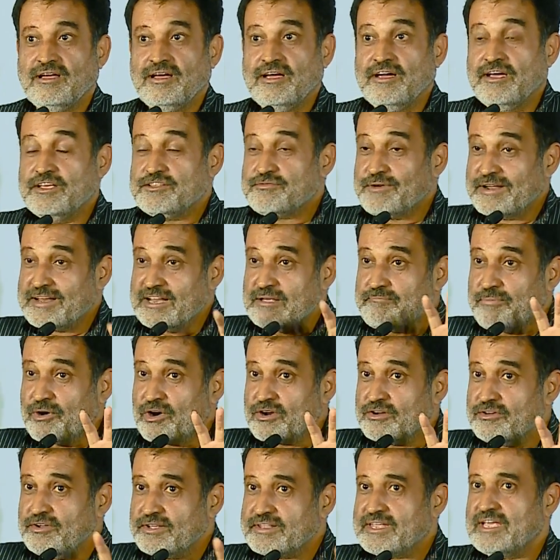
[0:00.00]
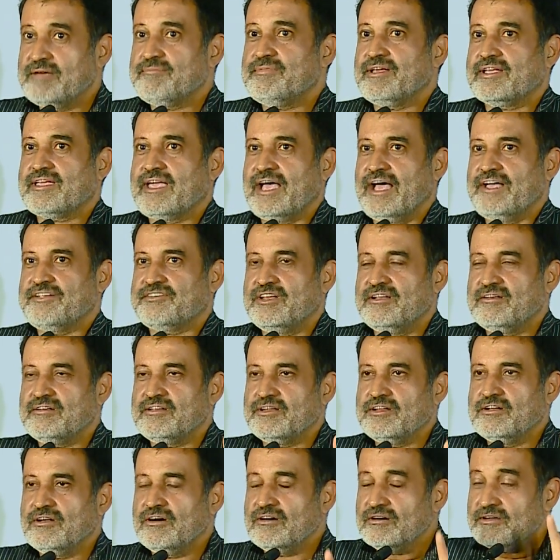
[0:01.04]
It's very important to keep the cash, and
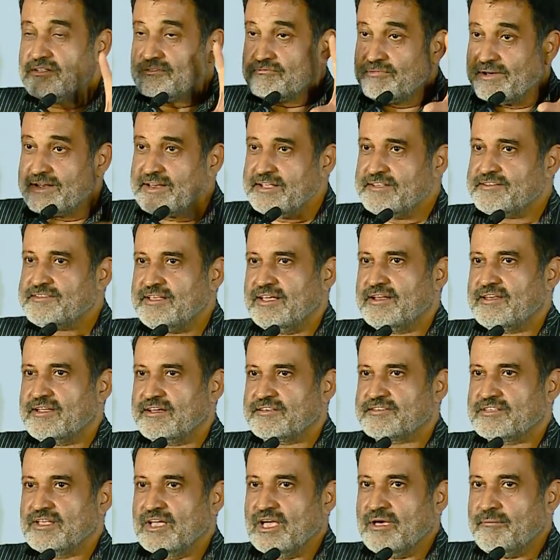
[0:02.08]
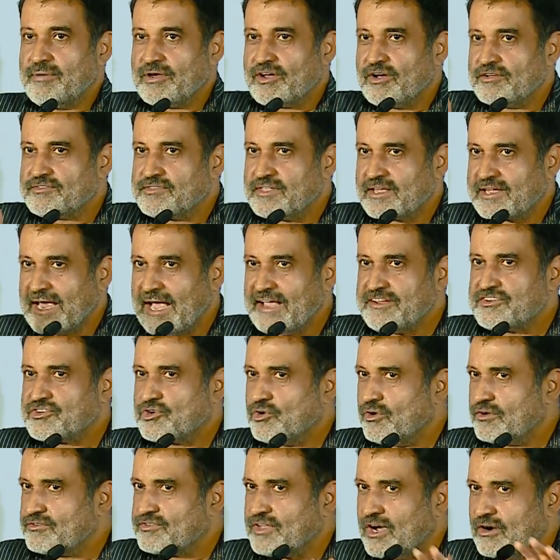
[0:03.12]
very serious, because the cash
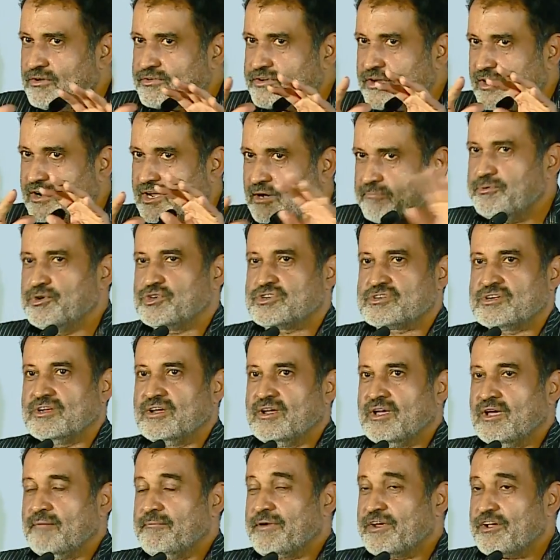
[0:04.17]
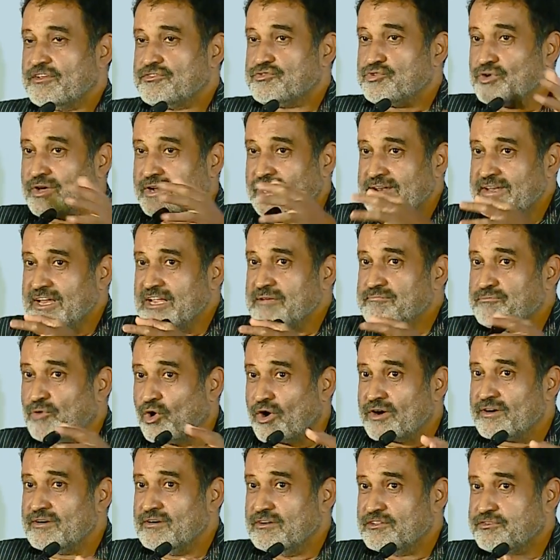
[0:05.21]
goes out, you're kaput, because you're running
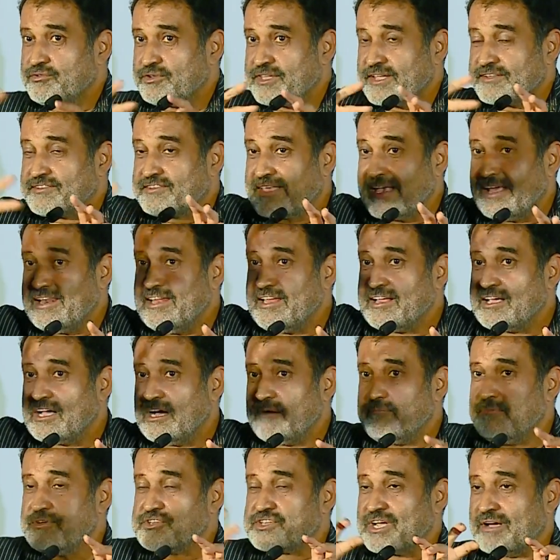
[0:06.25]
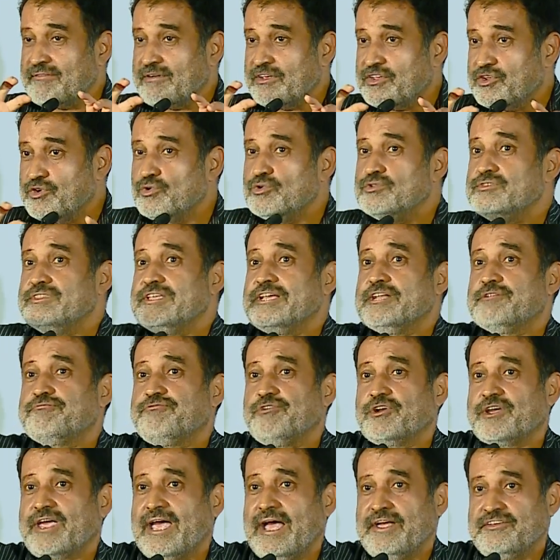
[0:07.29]
models which are scaling up, which have a huge need for
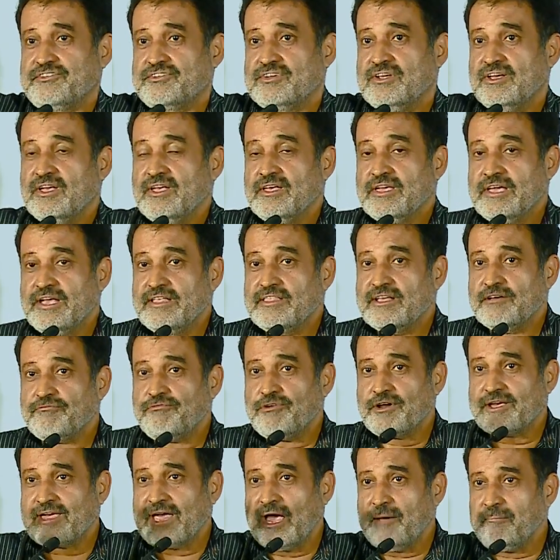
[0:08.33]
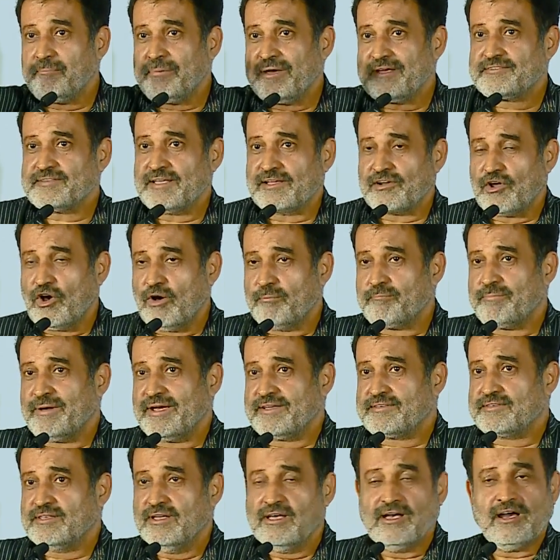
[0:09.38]
cash, either for capex or
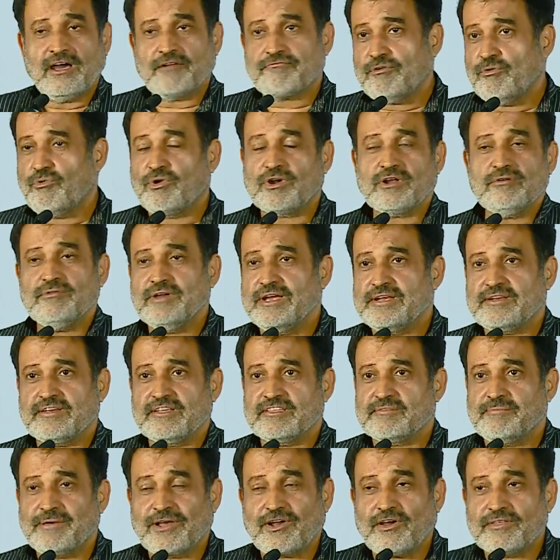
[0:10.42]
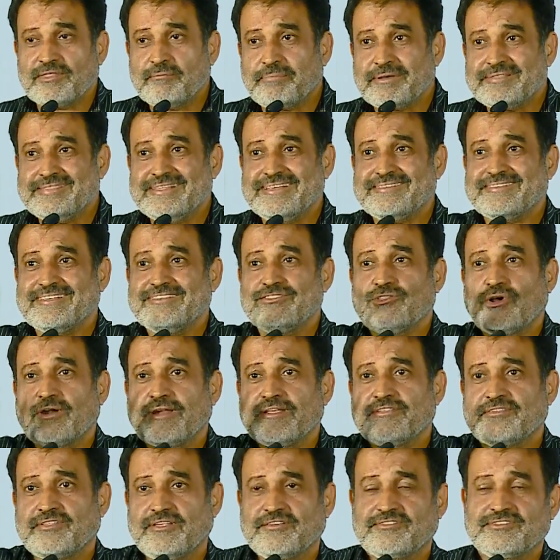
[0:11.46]
opex or for whatever it is, because the business is not
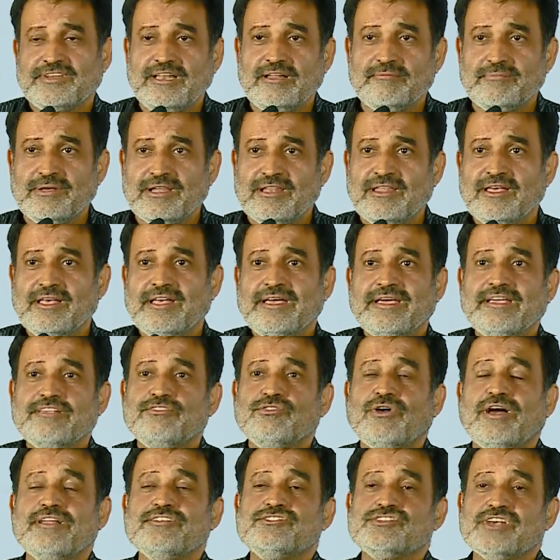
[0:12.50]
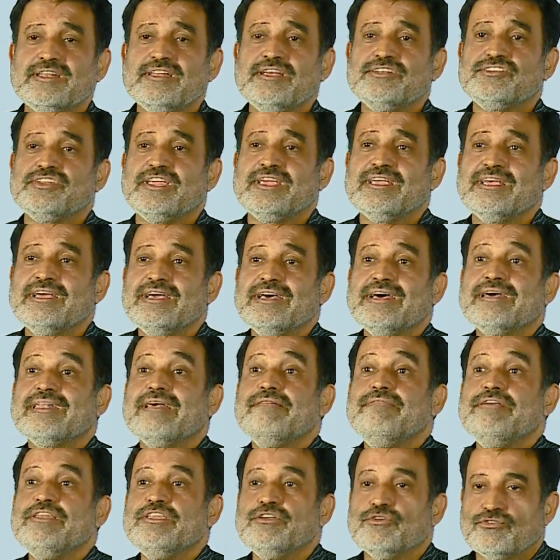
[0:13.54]
as sustainable, is not generating
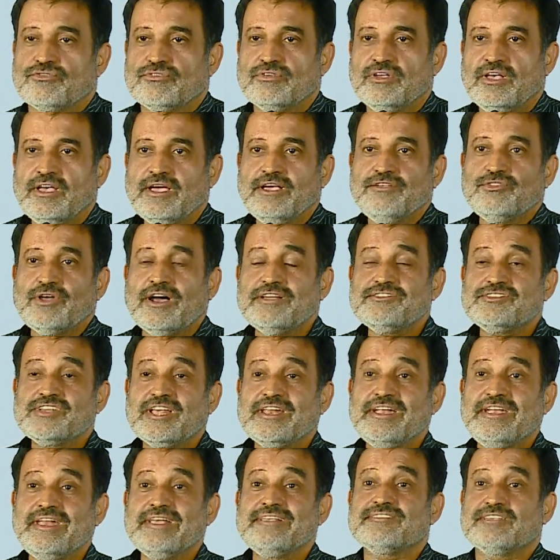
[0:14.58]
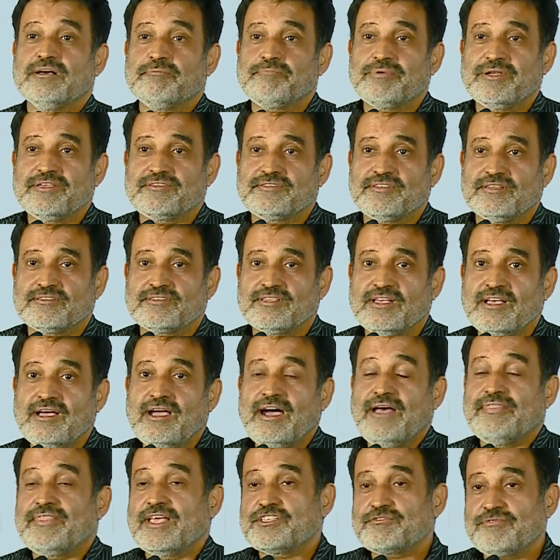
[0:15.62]
revenues, is not generating surpluses,
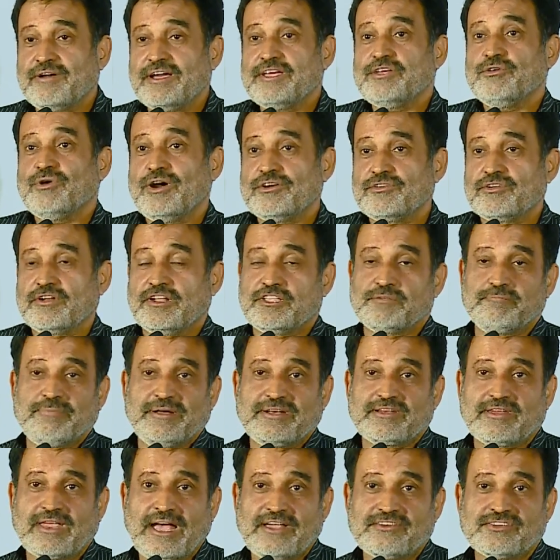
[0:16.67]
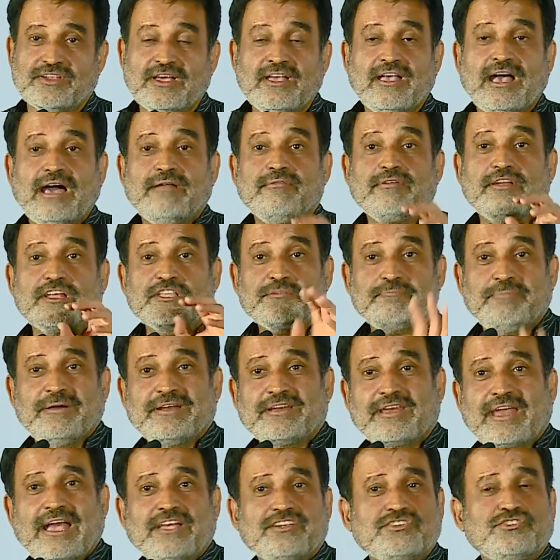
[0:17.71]
and that's why you have to respect cash. And respect
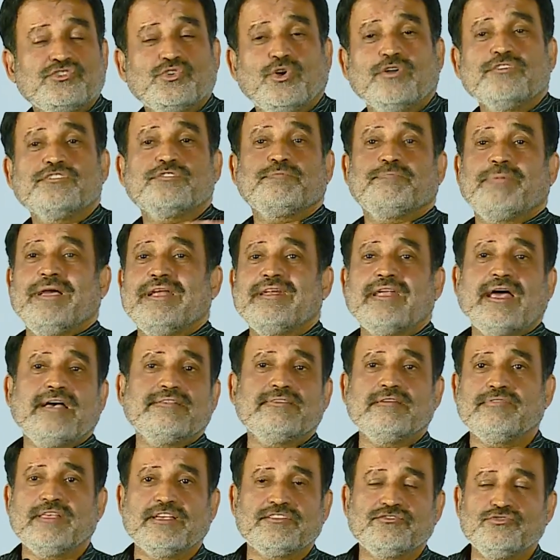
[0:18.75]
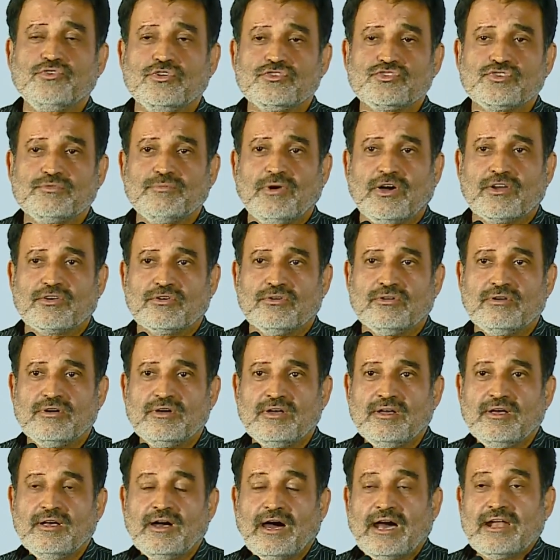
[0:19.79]
cash, don't spend as if there's no tomorrow.
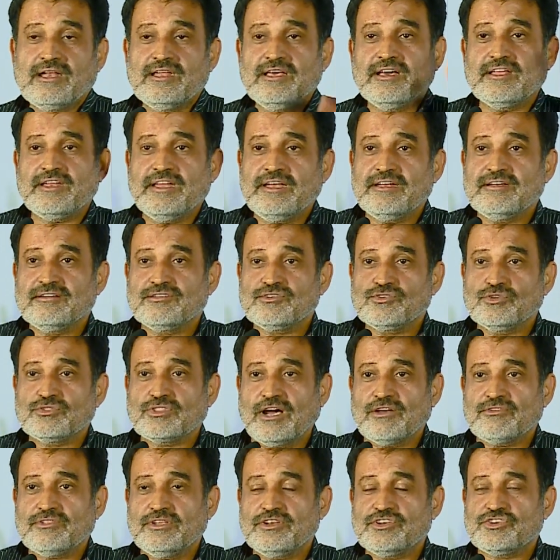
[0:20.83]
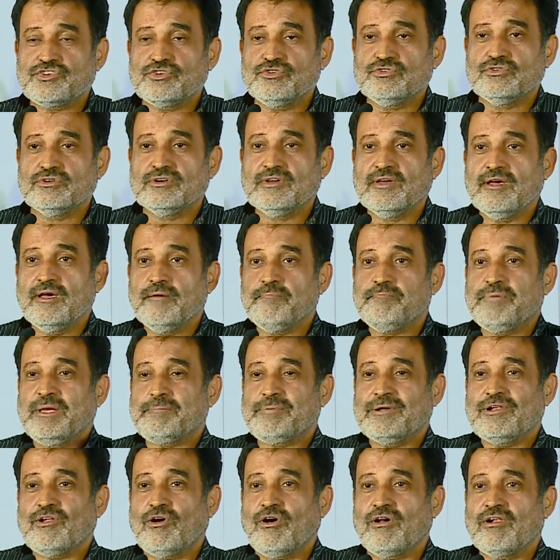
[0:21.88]
Earlier in 2002,
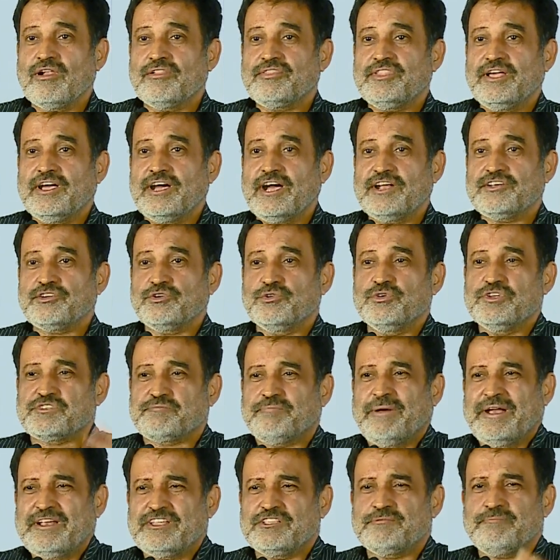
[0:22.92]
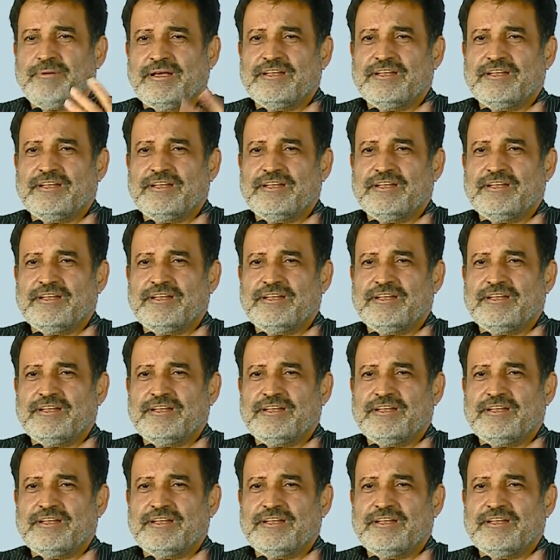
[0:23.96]
people, all they had to do is spend,